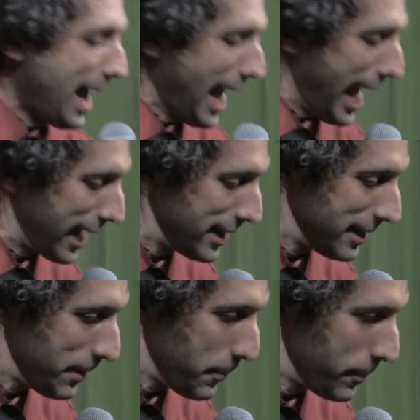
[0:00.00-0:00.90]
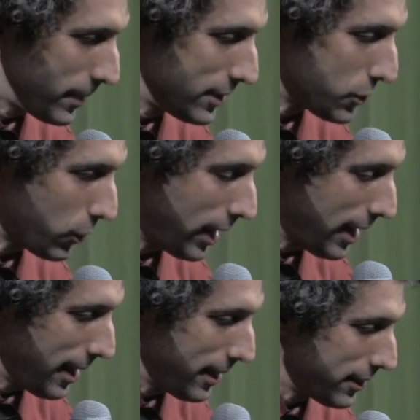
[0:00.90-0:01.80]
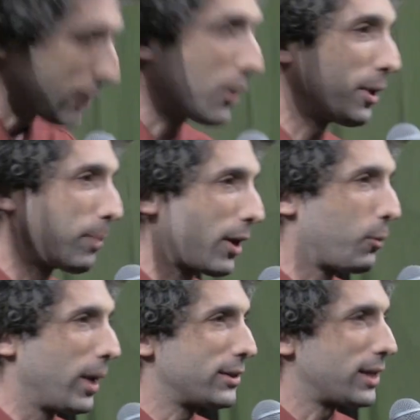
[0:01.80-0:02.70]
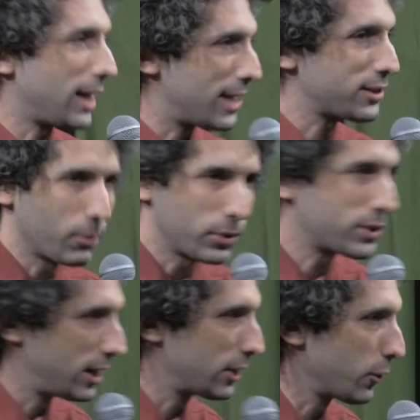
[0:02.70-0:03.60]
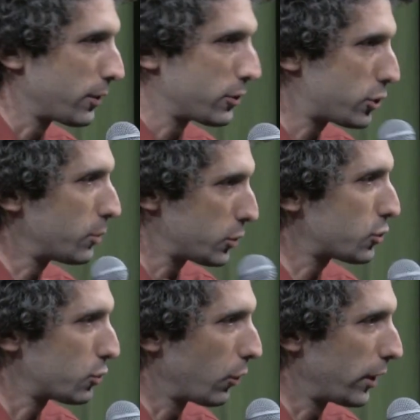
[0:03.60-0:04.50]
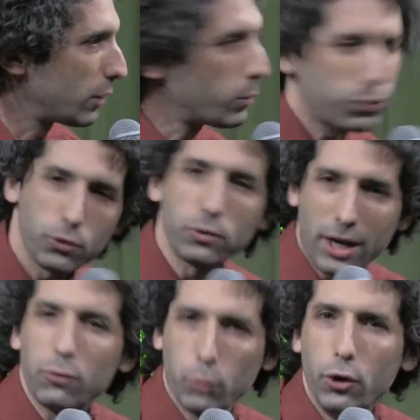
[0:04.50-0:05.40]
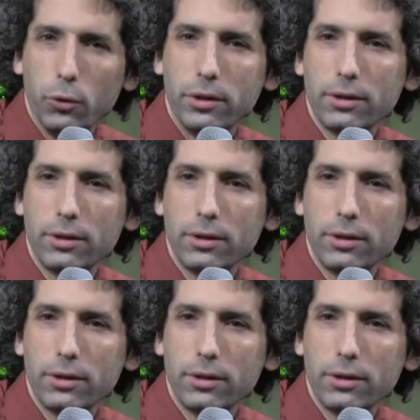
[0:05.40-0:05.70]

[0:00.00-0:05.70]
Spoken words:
And so the other thing, by the way, is that as I was telling her this, she was snoring, which was kind of rude.